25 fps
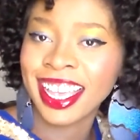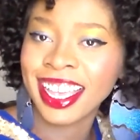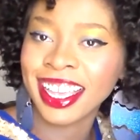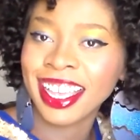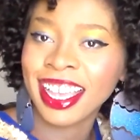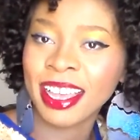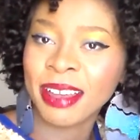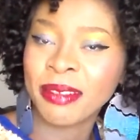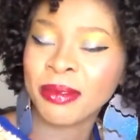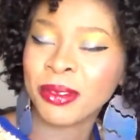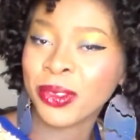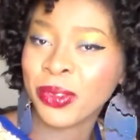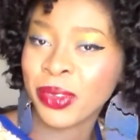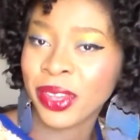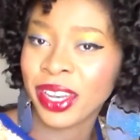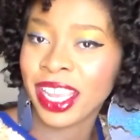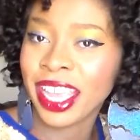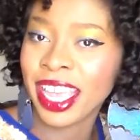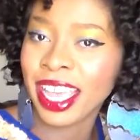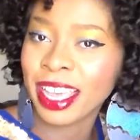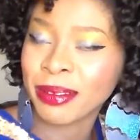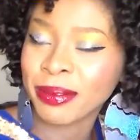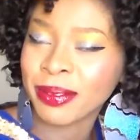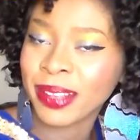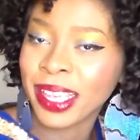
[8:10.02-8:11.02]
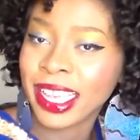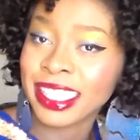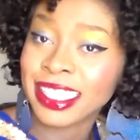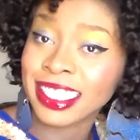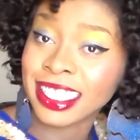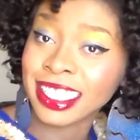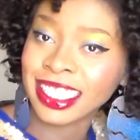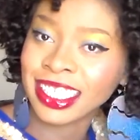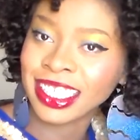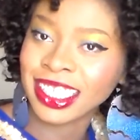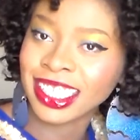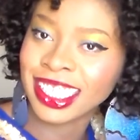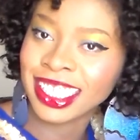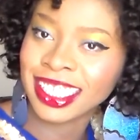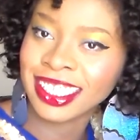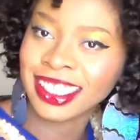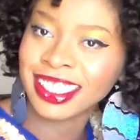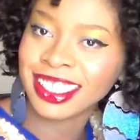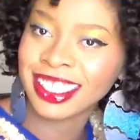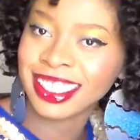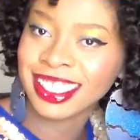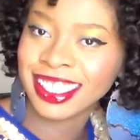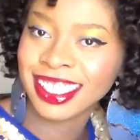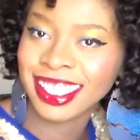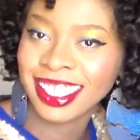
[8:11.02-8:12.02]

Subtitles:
18 inches,